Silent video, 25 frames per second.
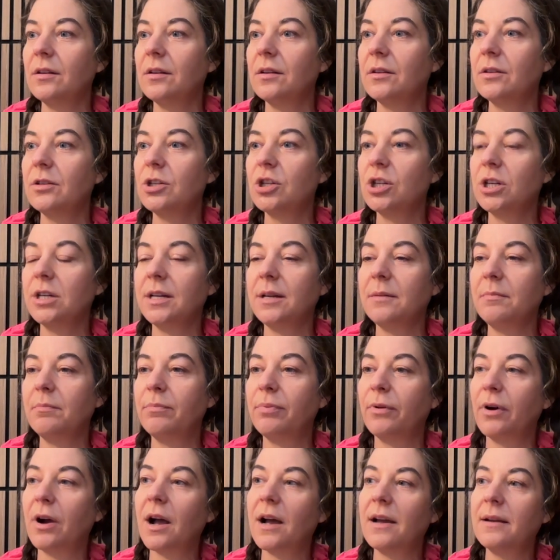she
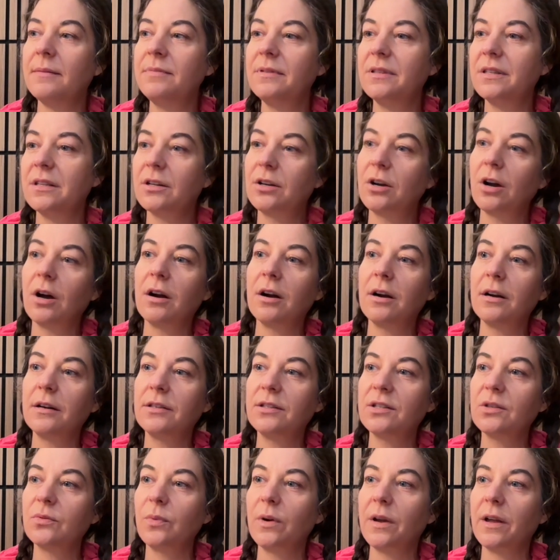bribes the
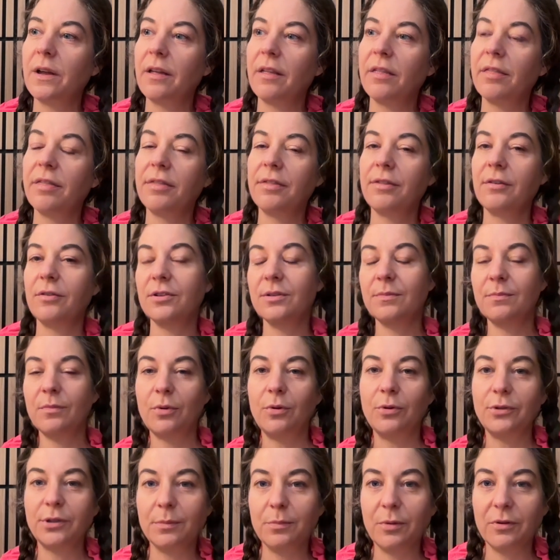guards with, there's
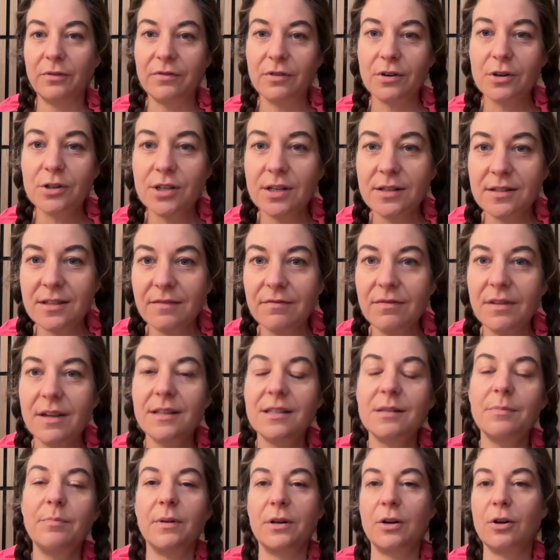multiple versions of
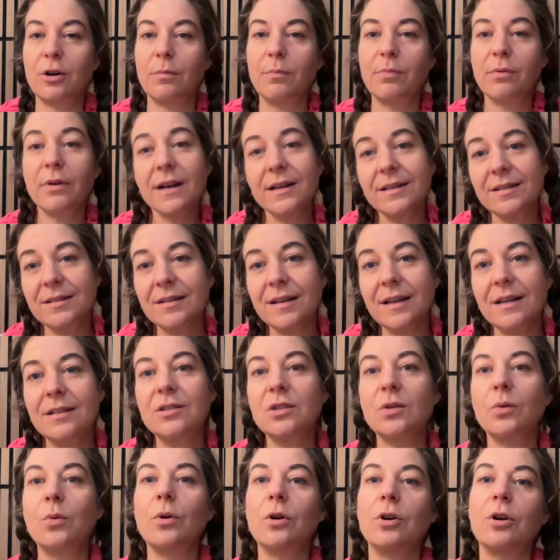this, but her bracelets
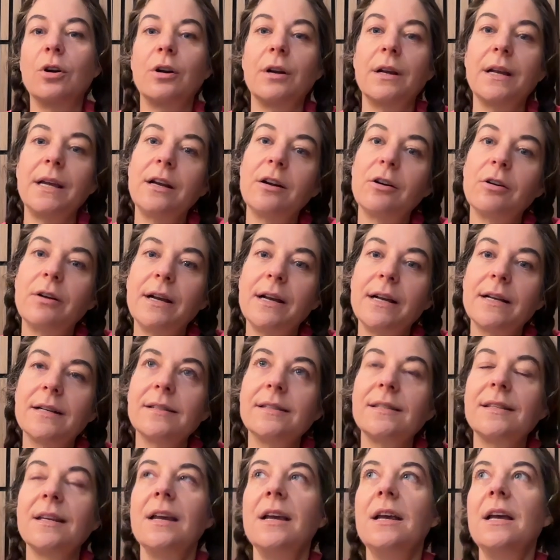or her
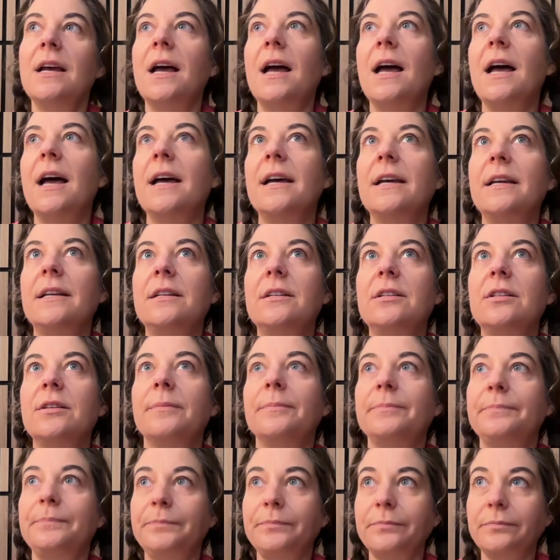earrings. And
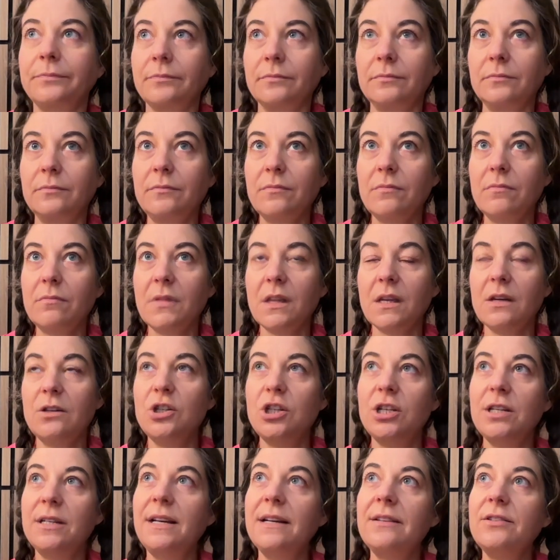
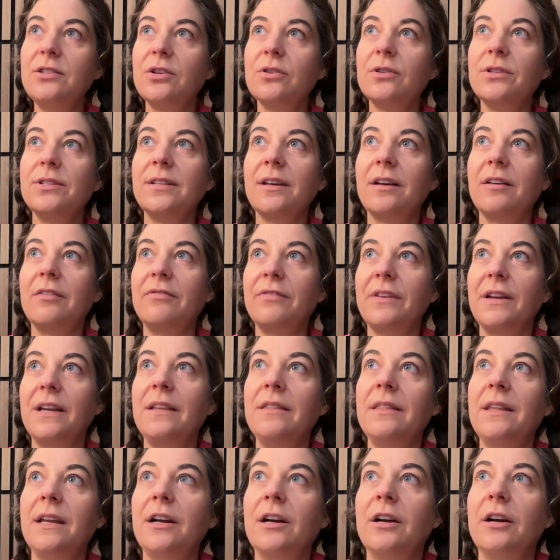she gets herself
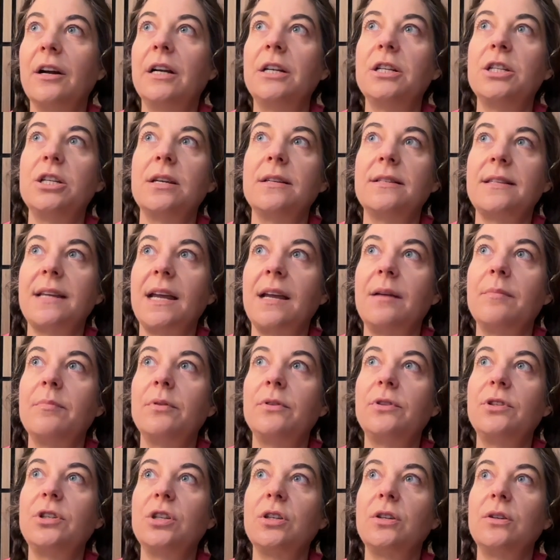in there and she's able
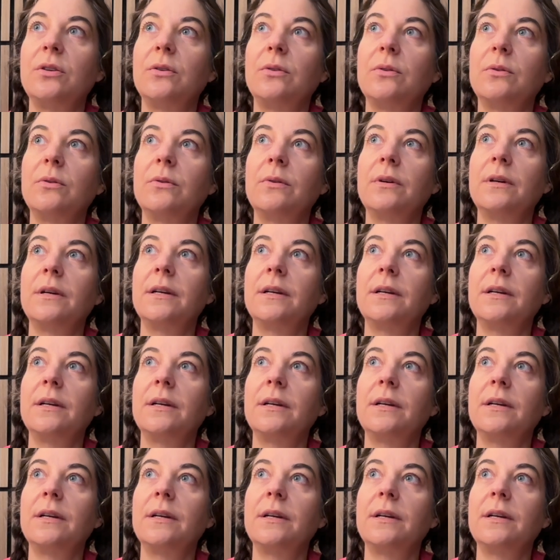to